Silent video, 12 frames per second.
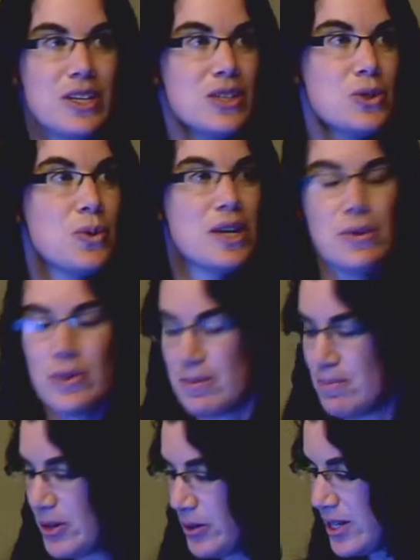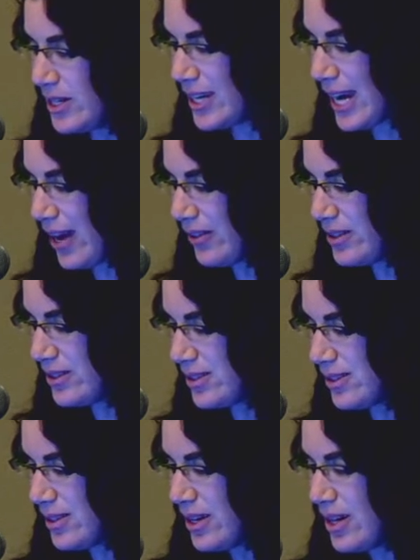including 21 billion
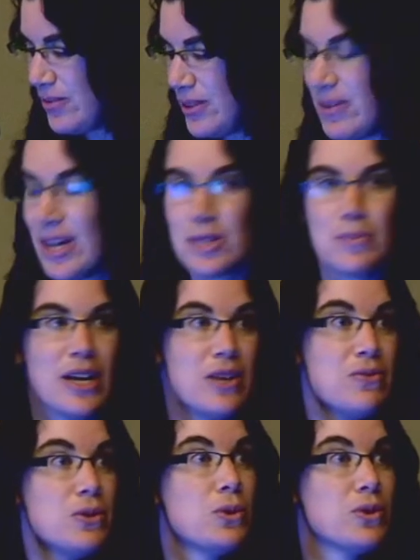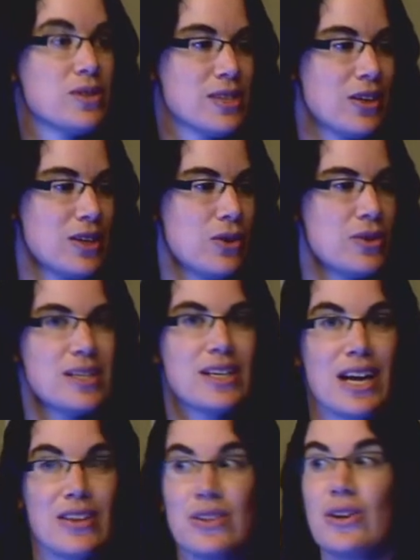gallons of advanced biofuel or
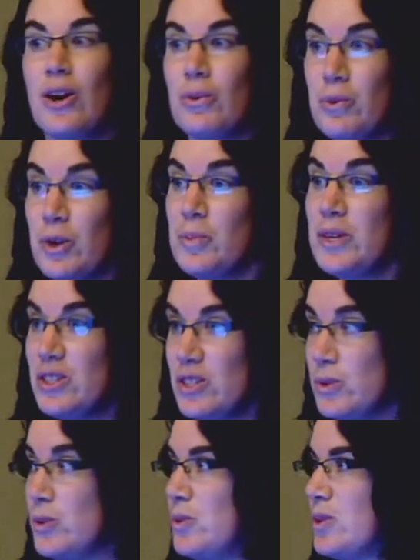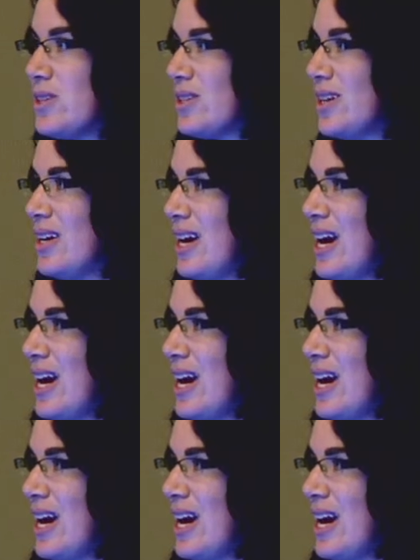cellulosic ethanol, will be used